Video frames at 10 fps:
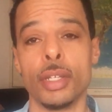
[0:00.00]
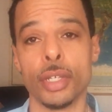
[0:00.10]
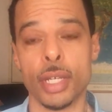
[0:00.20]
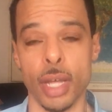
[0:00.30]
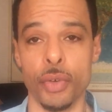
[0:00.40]

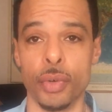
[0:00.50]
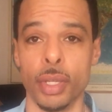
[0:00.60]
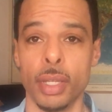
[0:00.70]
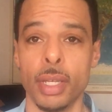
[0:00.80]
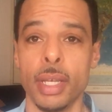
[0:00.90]
to country,
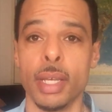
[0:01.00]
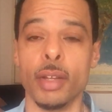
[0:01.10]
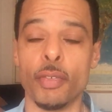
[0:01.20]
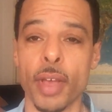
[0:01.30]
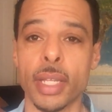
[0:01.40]

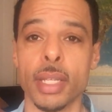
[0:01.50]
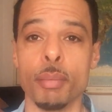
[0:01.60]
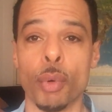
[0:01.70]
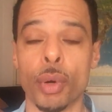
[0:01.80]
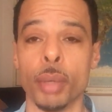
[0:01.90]
infecting
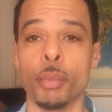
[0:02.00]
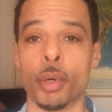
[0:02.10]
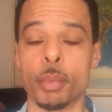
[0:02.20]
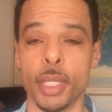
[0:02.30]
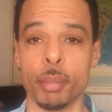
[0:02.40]
more and
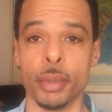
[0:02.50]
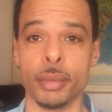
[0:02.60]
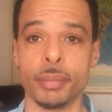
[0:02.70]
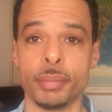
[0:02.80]
more people.